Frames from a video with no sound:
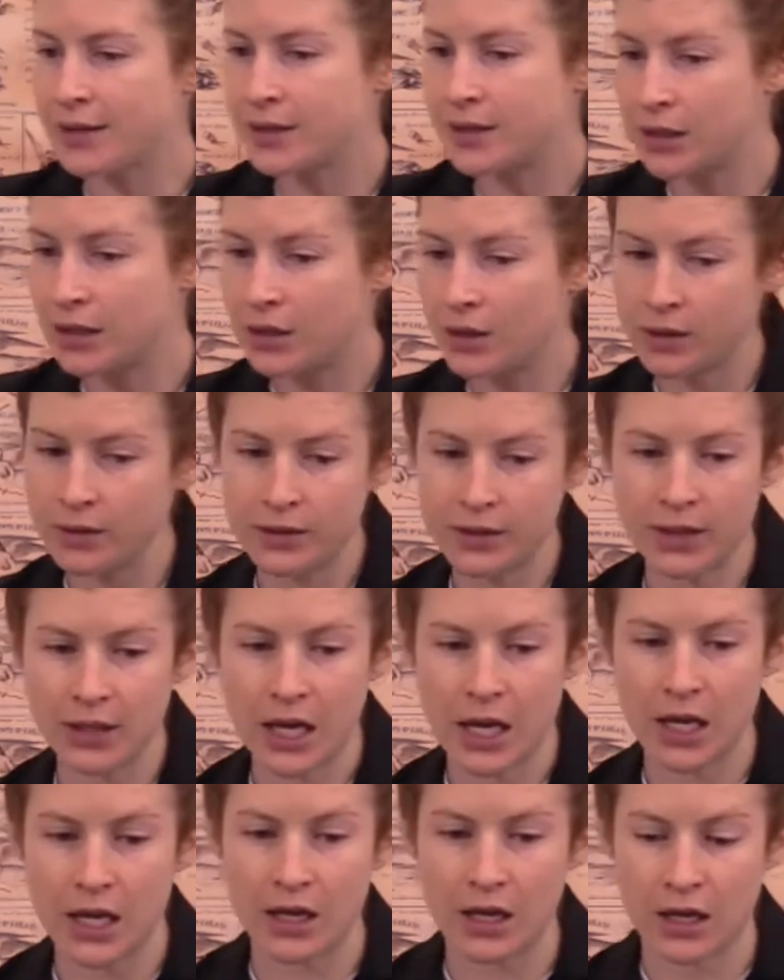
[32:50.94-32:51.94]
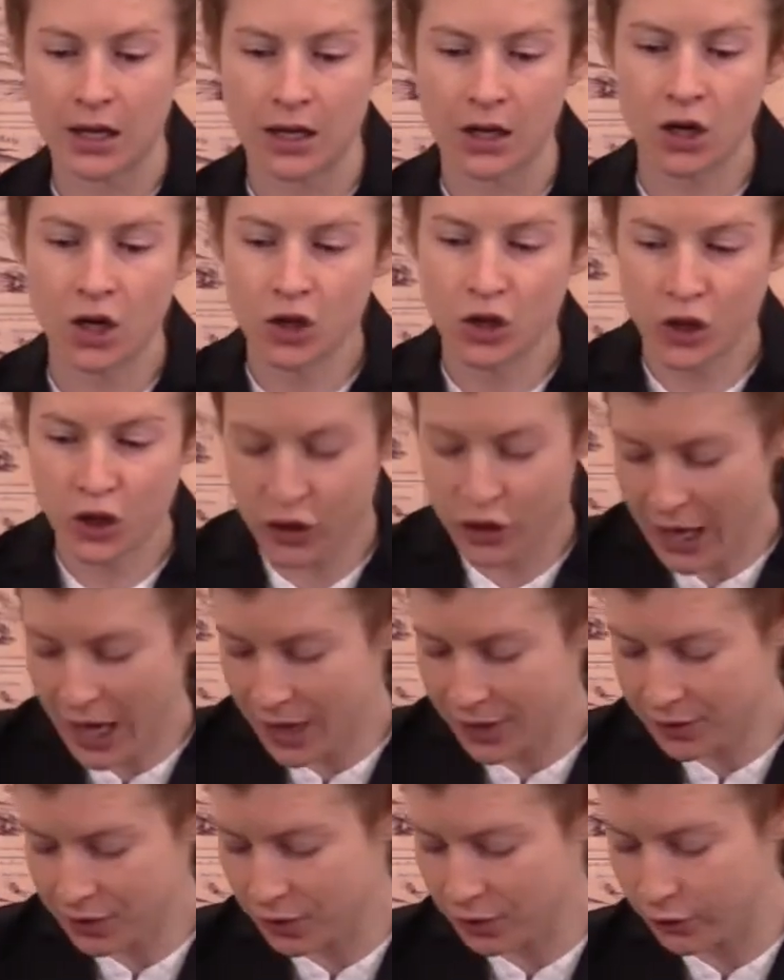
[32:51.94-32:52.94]
synods in
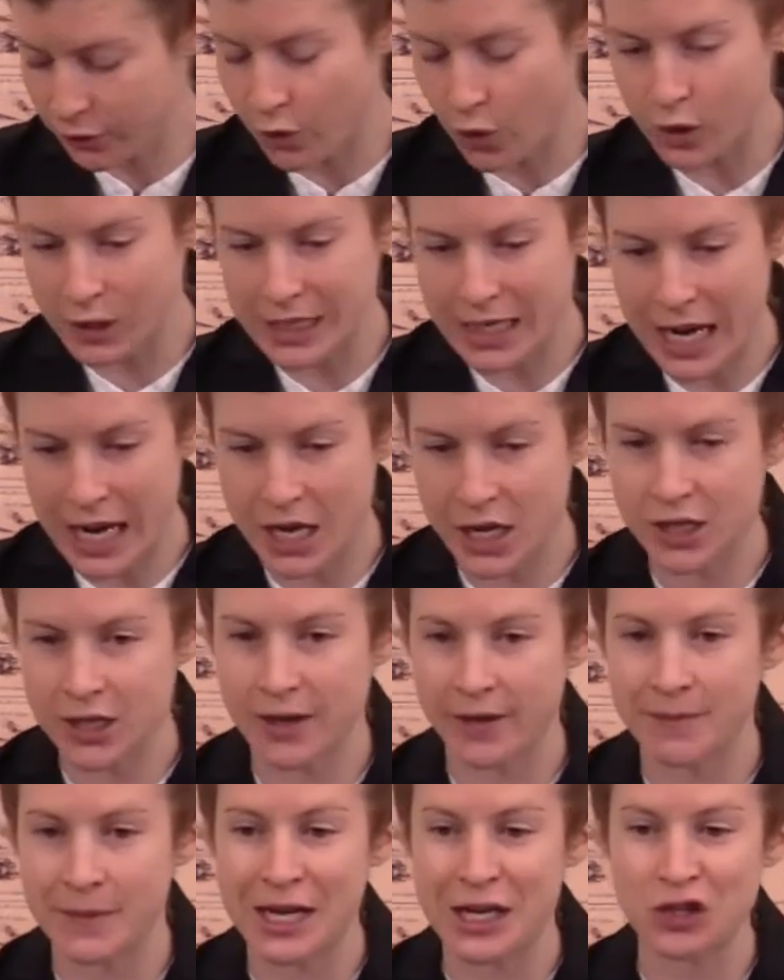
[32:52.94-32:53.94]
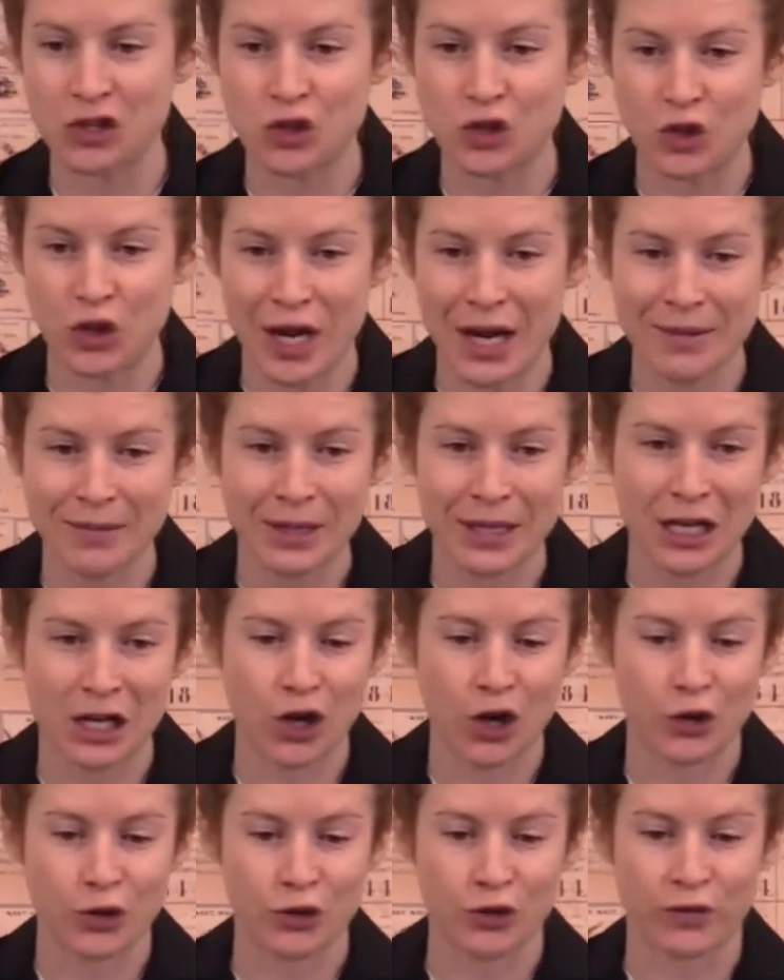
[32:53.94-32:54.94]
2014, some extremely
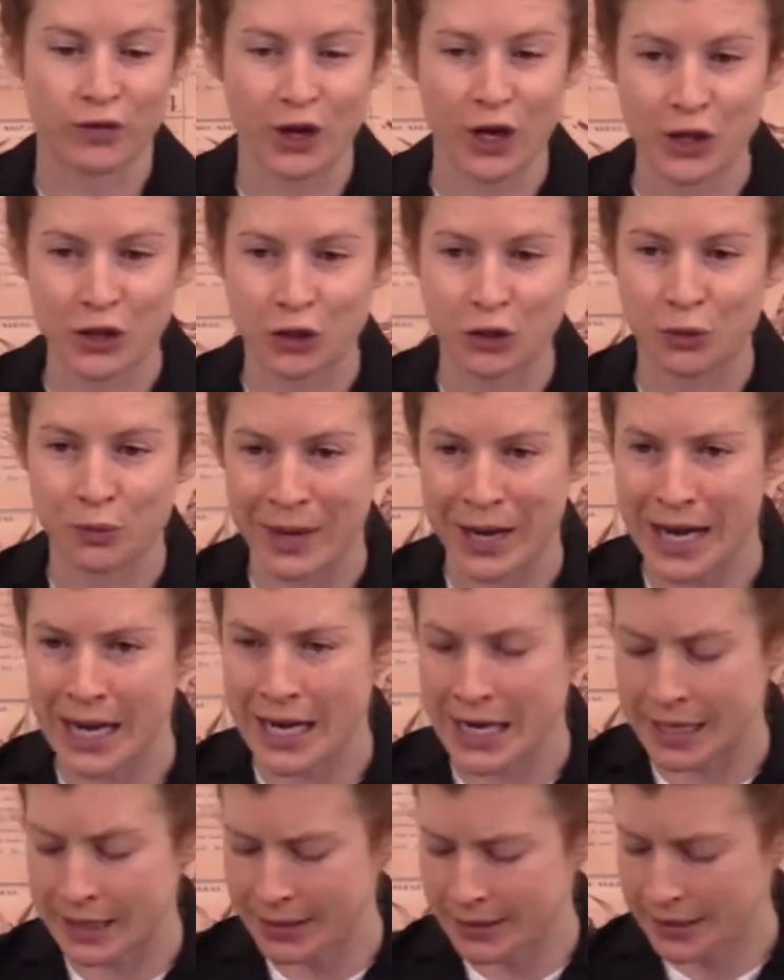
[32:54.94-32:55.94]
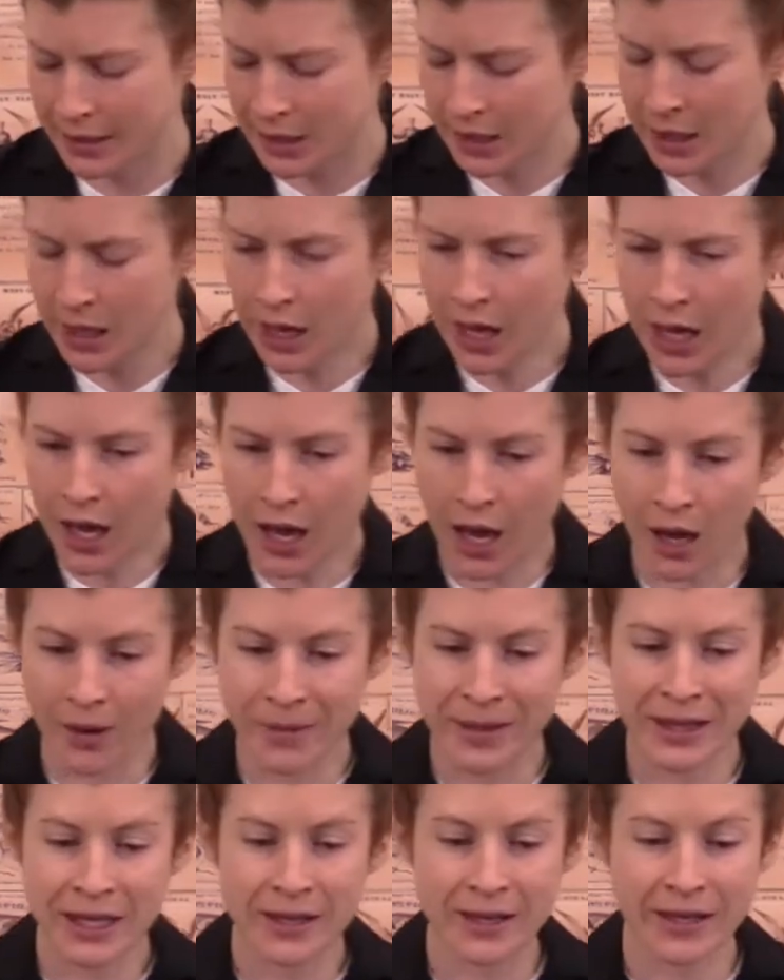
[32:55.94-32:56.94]
controversial meetings
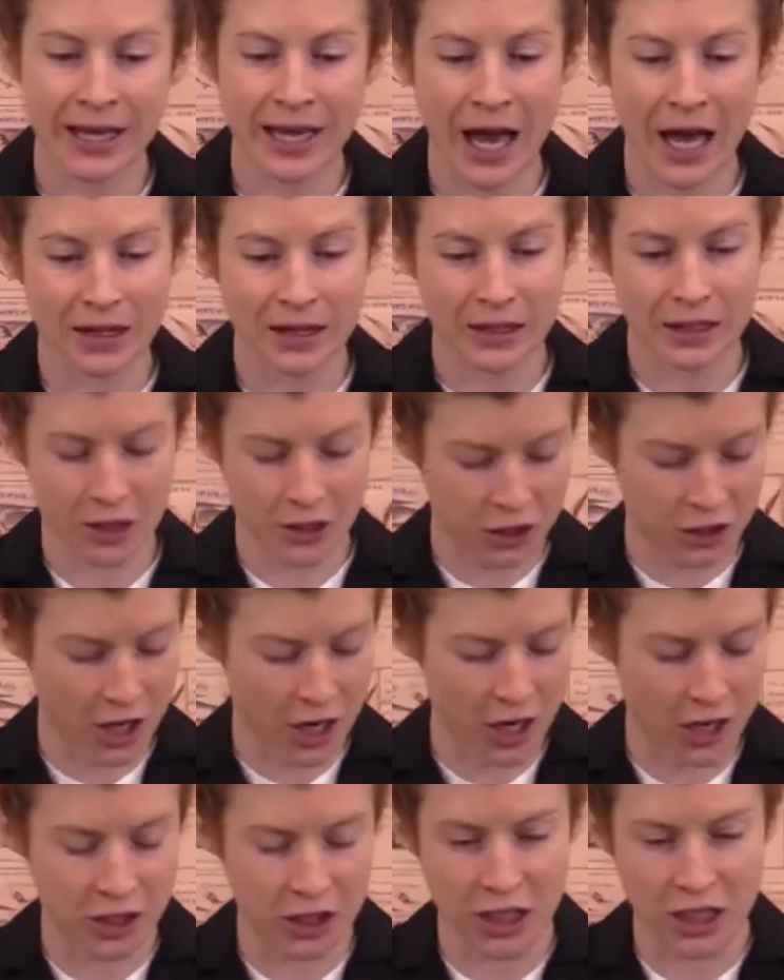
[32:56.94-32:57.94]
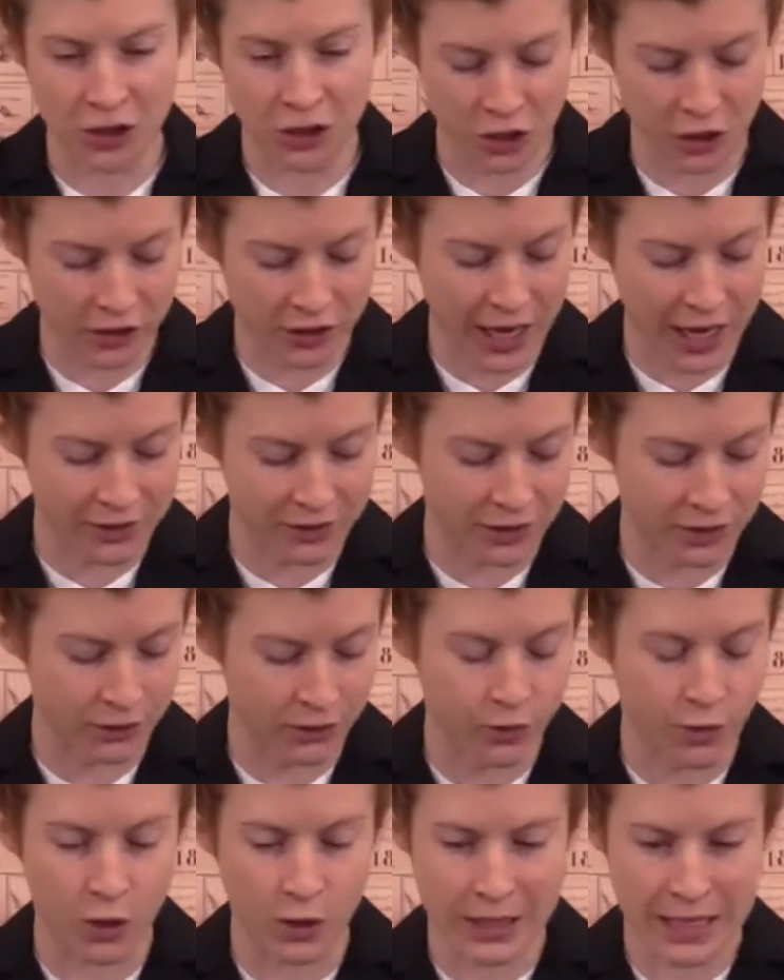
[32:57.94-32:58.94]
within the Catholic Church in
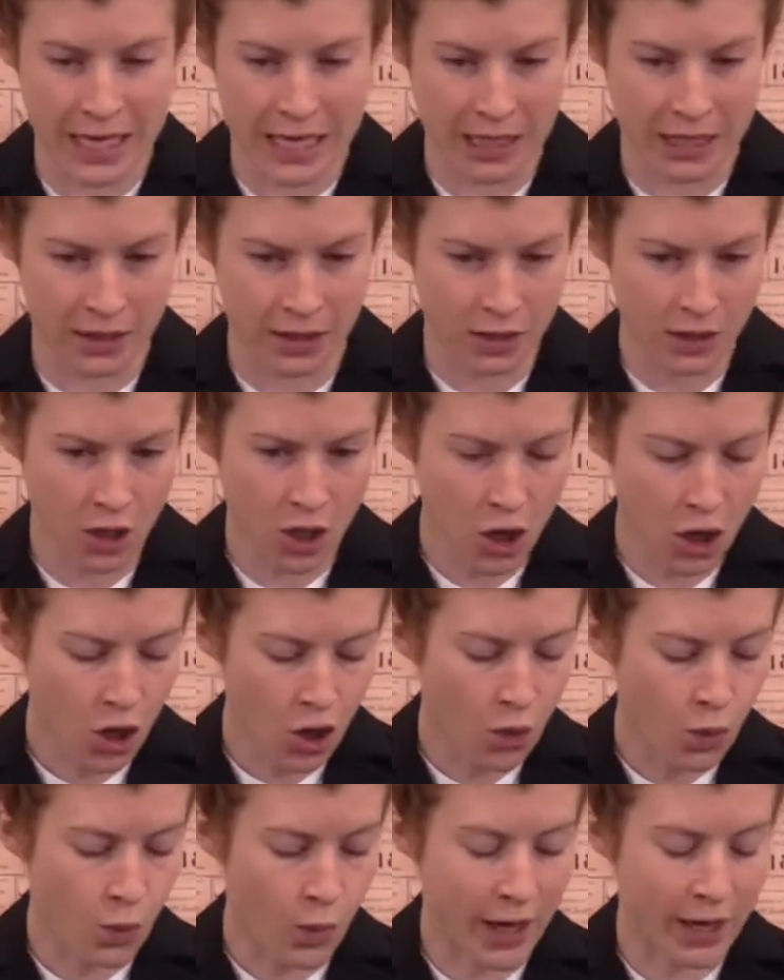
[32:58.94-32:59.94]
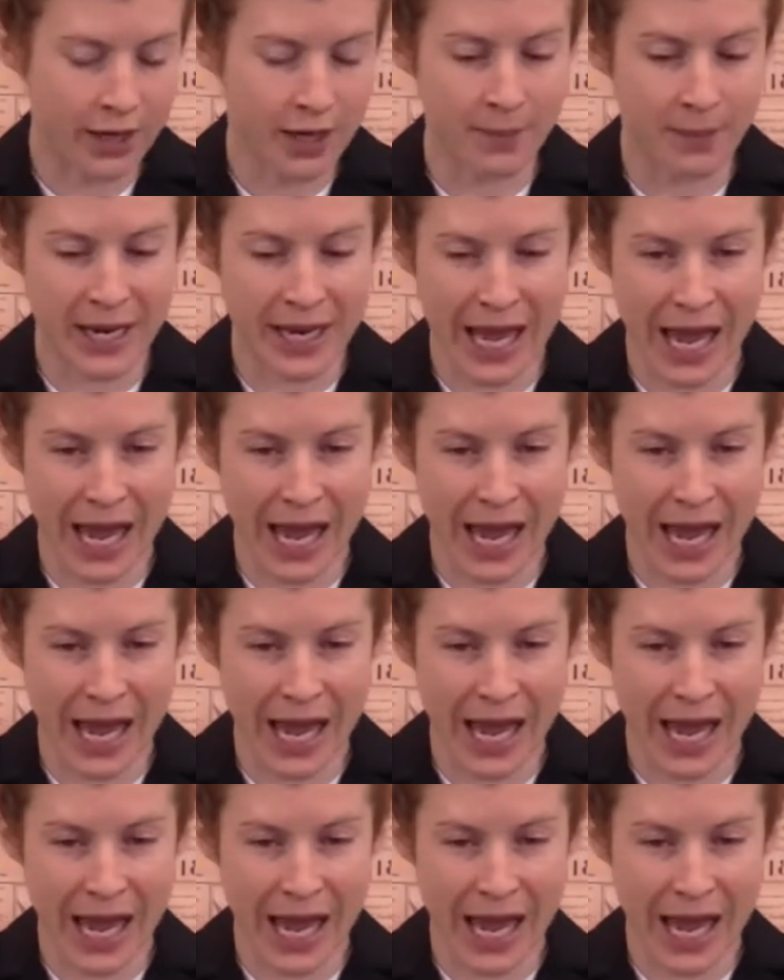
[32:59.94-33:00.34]
2014, where he